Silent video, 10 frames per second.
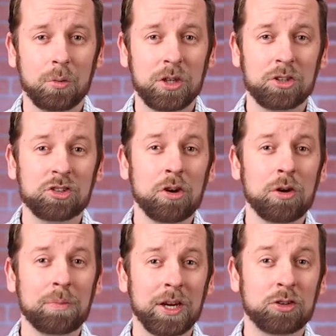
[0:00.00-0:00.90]
we can show
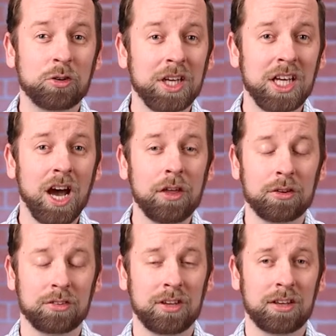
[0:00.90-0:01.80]
it by treating
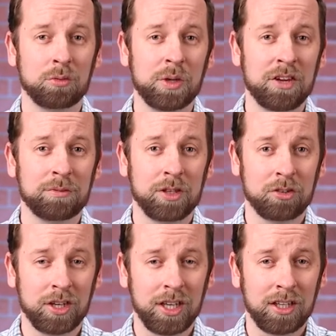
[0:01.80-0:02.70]
others as we have been
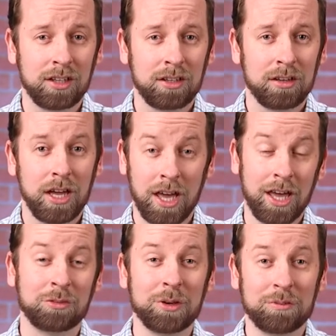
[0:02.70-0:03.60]
treating,
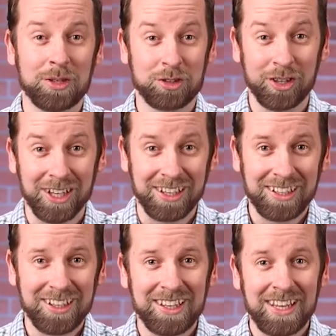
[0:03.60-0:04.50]
as we have been treated.
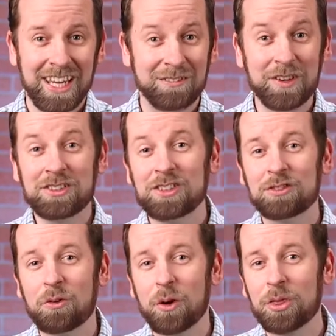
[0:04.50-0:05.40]
Ephesians
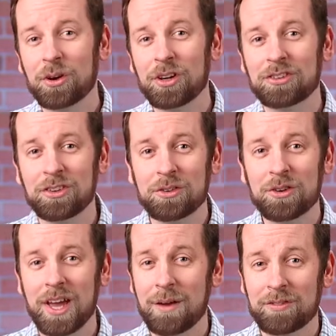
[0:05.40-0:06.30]

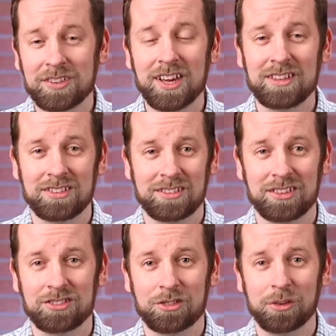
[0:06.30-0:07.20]
4:32 emphasizes
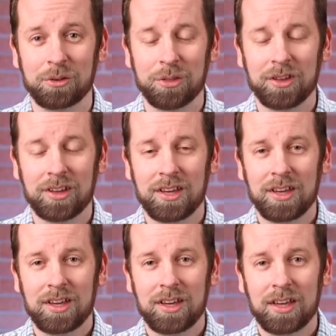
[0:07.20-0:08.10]
this truth.
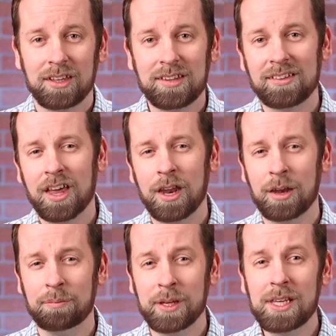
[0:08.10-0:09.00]
It says,
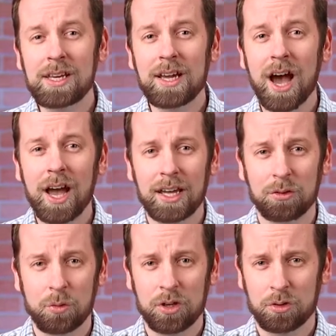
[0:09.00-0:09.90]
"And be ye
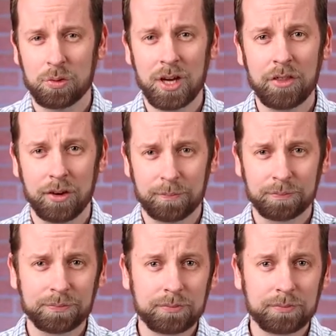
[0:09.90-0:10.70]
kind one to another,